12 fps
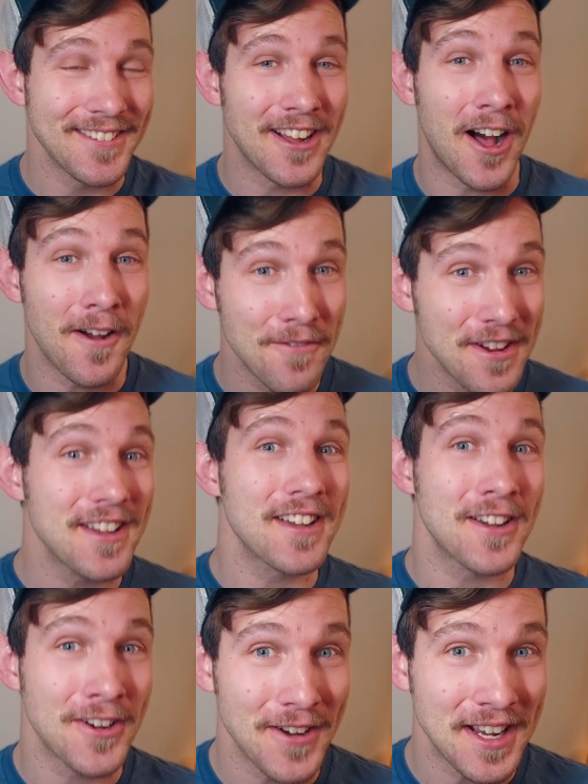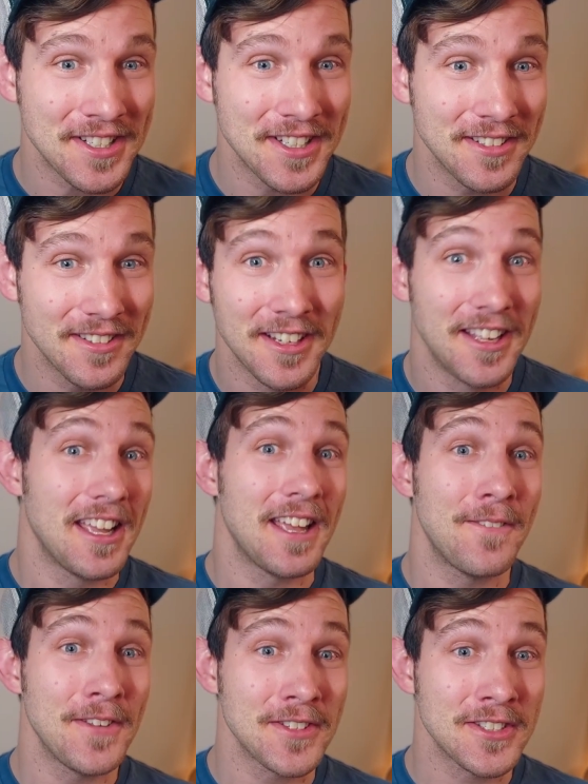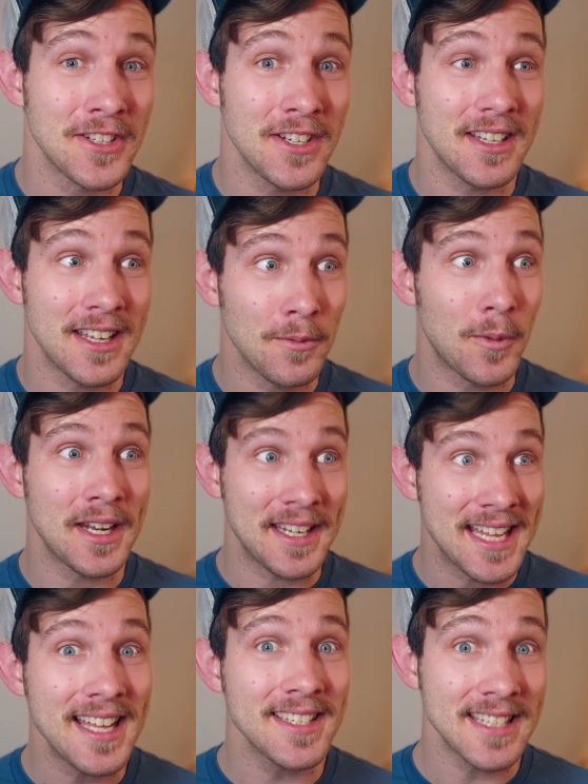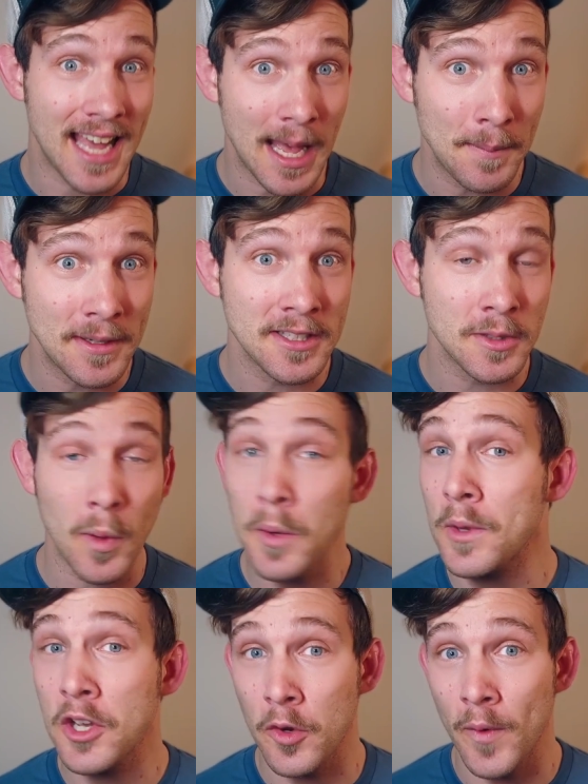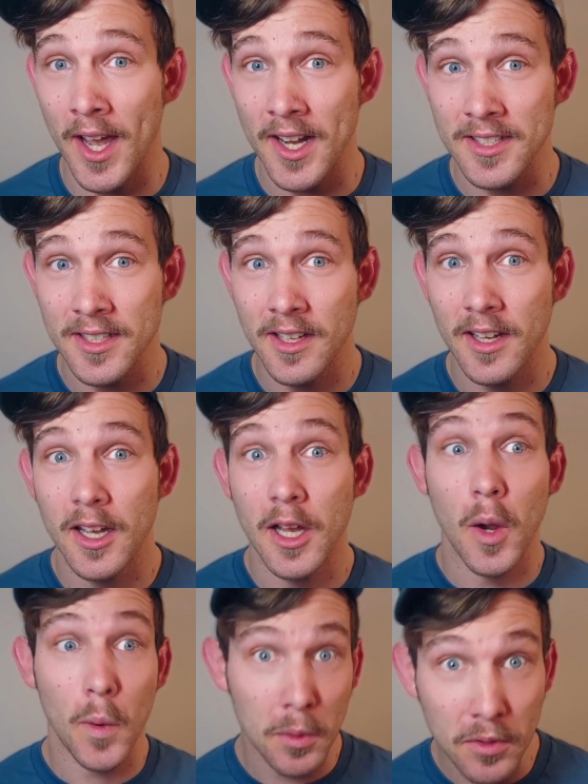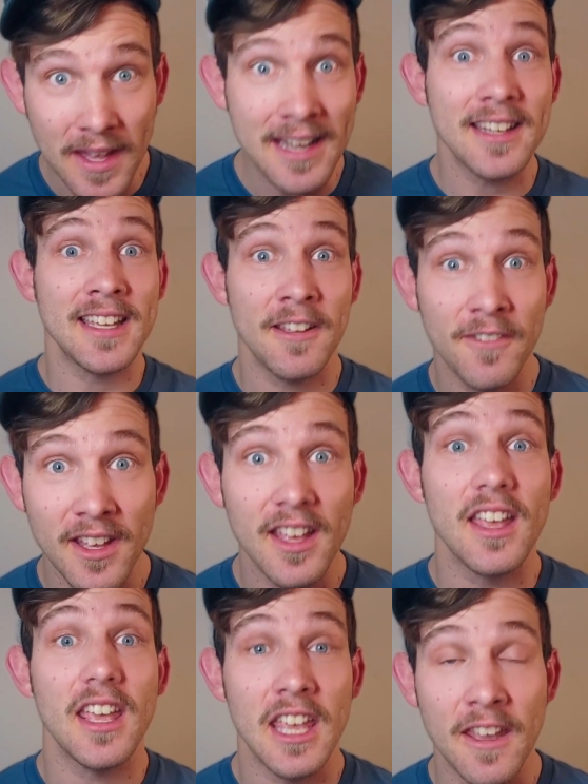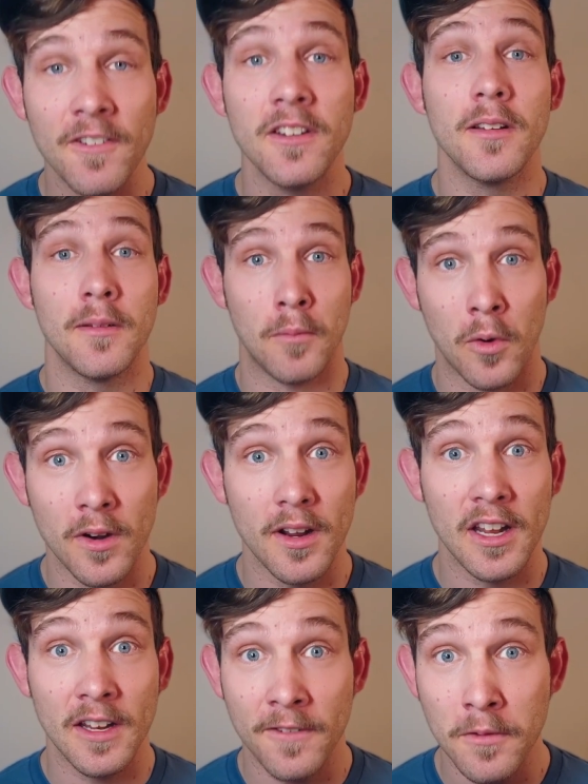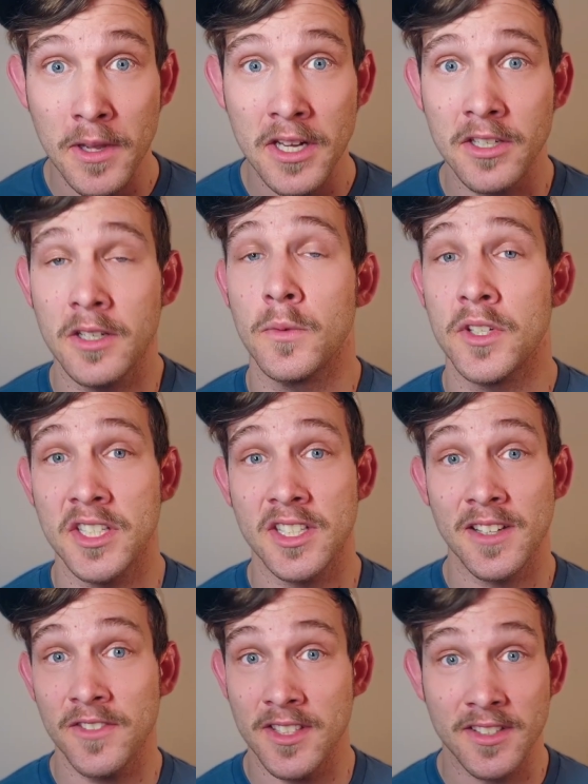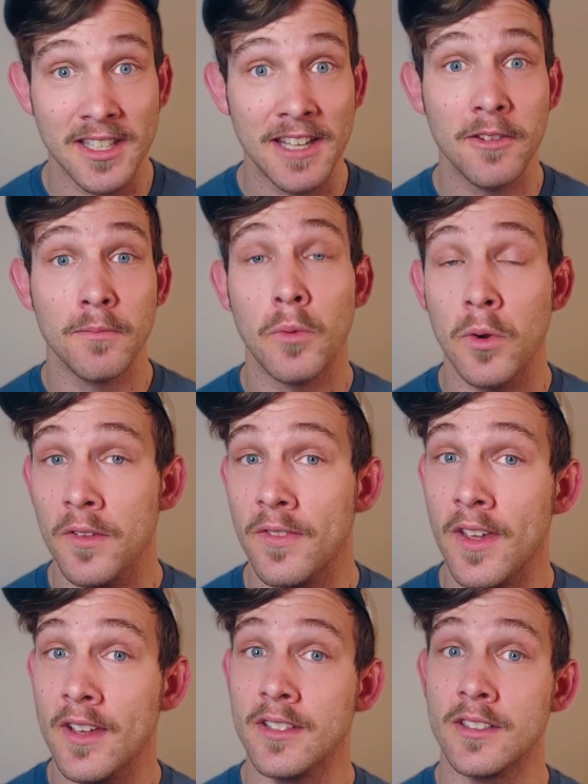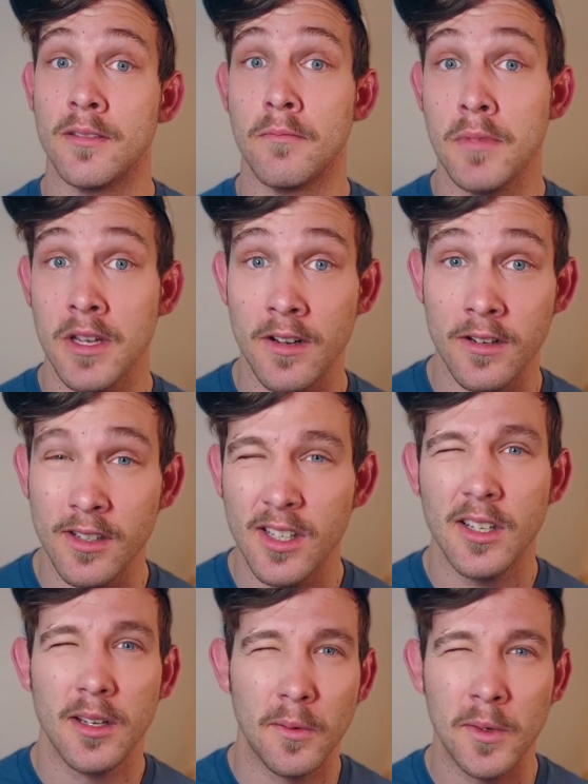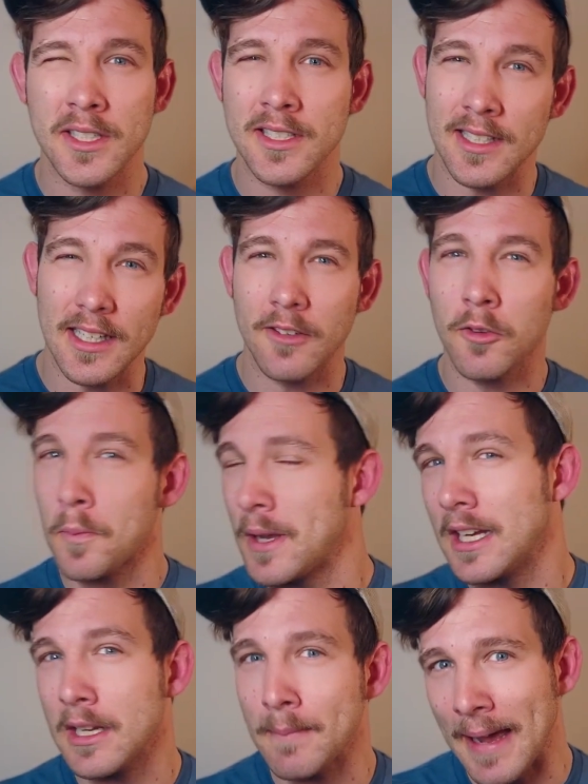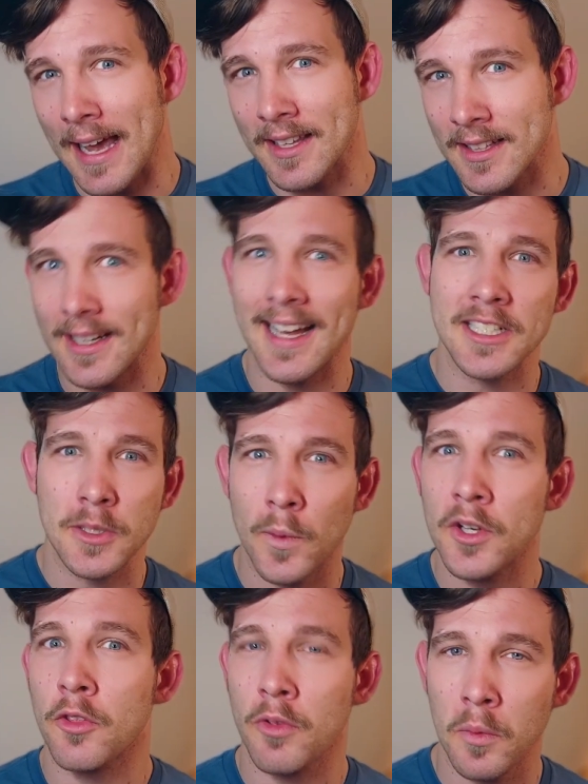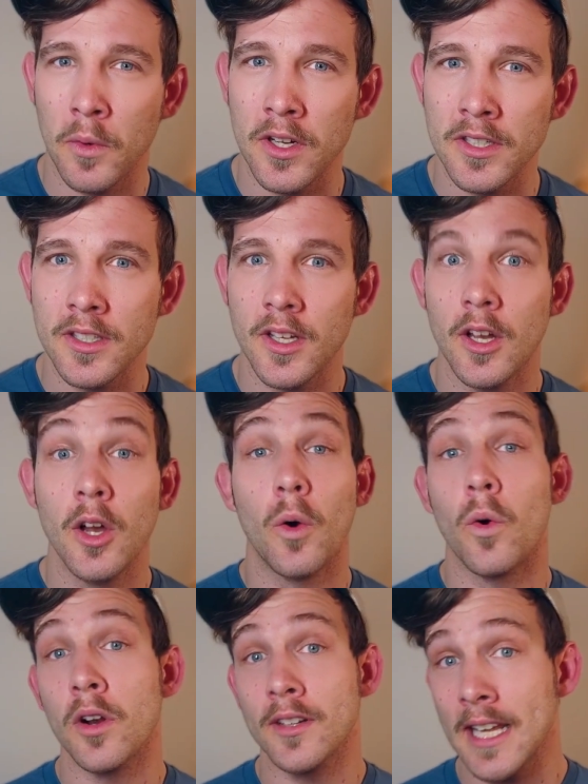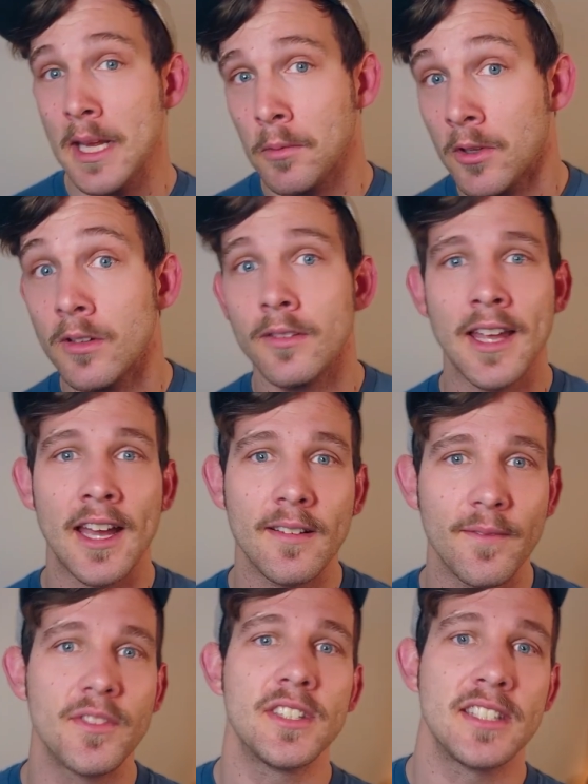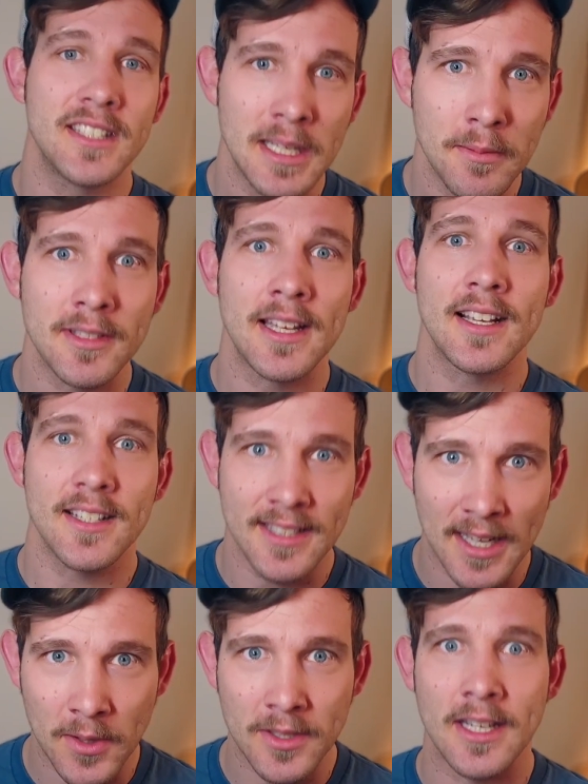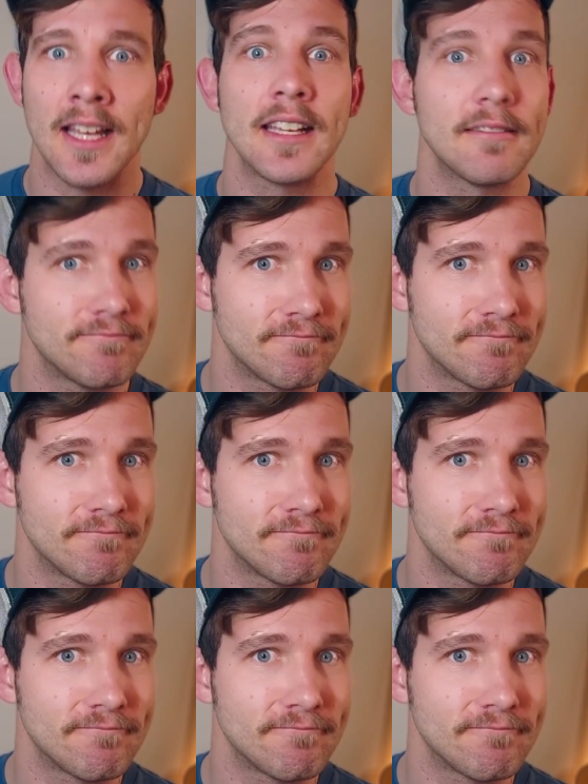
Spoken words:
Offering a correction, it feels good. And what tends to happen is when we correct, we will then give even more information, which just gives us even more things to mirror, which is like repeating back the last 1 to 3 words, or a label that seems like, sounds like,